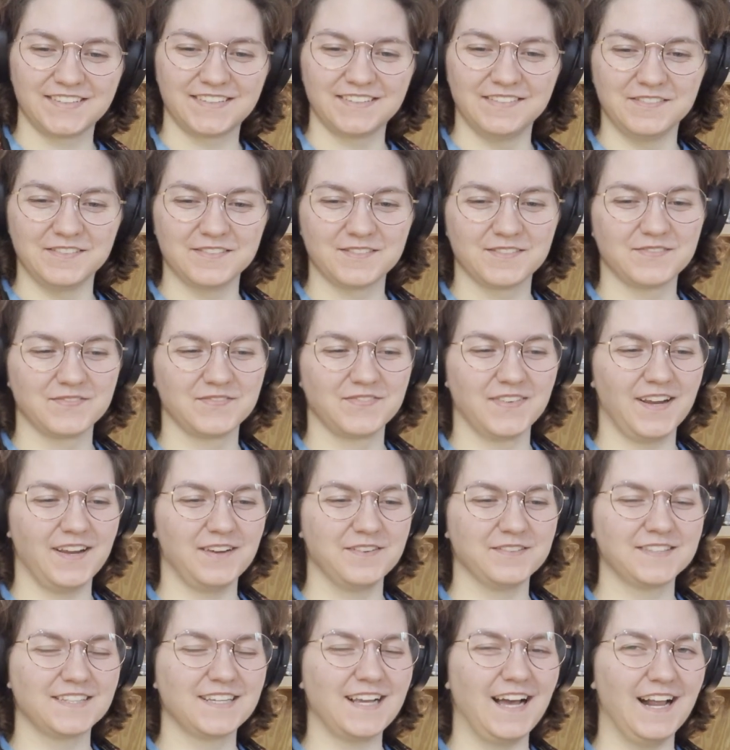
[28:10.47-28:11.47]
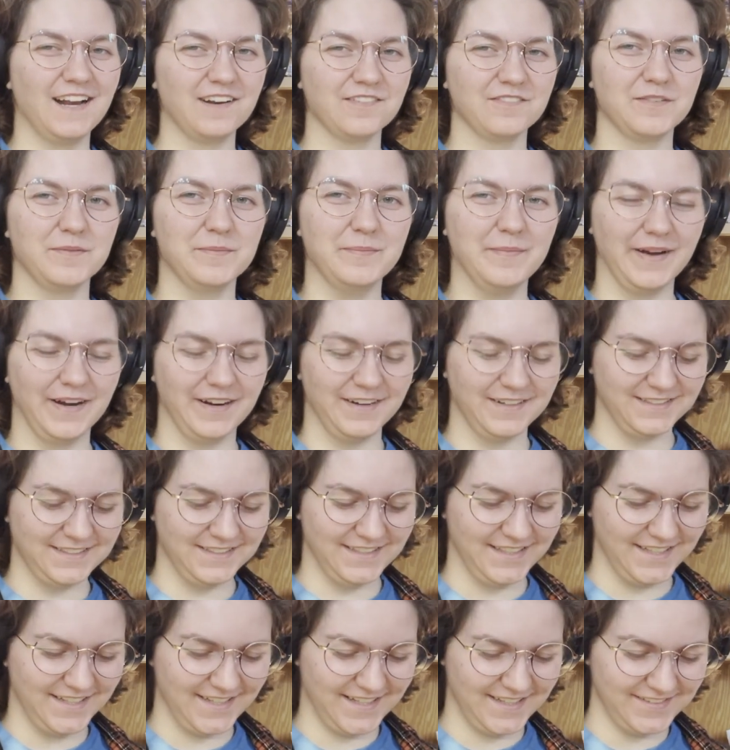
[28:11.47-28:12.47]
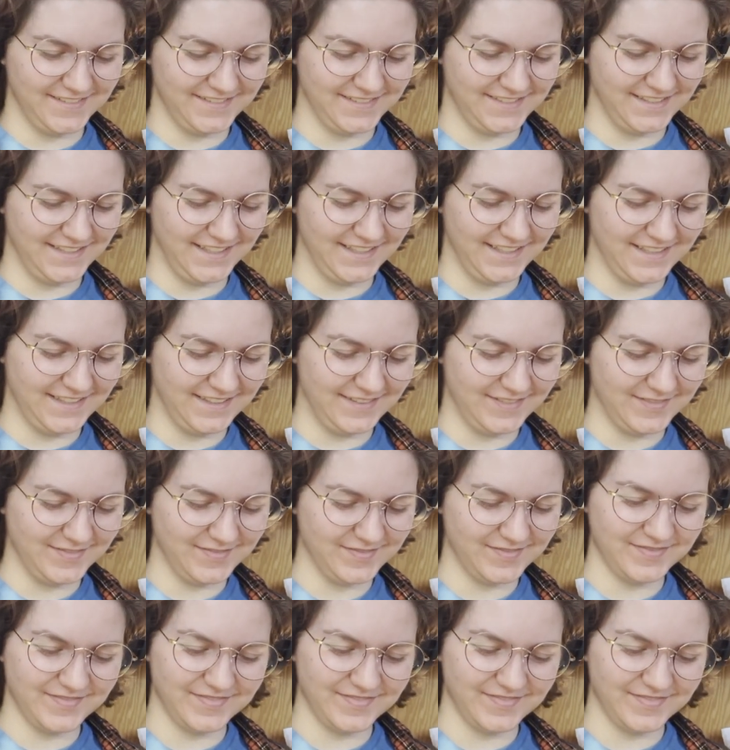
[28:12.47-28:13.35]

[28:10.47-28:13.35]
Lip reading: It was kind of embarrassing. I was like,